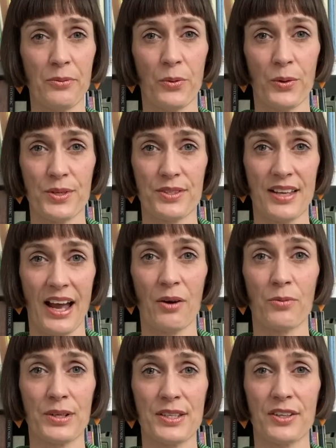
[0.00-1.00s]
was at
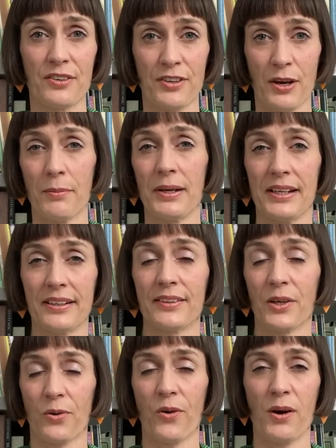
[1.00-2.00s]
risk of committing the
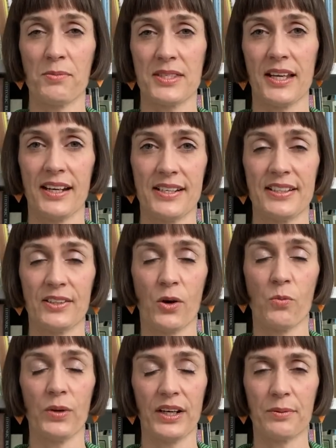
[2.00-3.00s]
crimes that he did
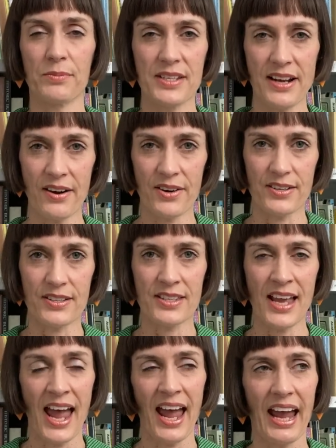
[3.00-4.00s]
on Wickham Terrace.
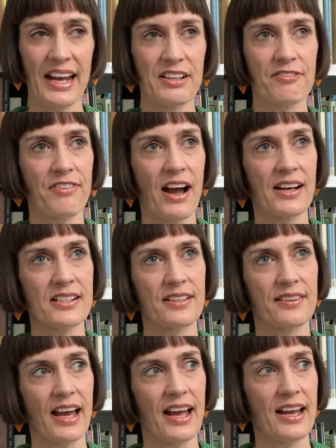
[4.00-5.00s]
And in fact,
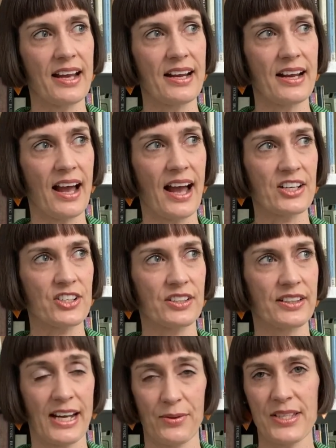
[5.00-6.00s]
he
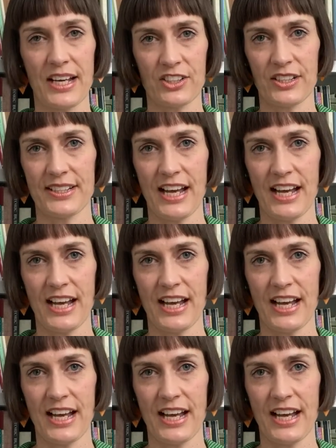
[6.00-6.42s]
was actually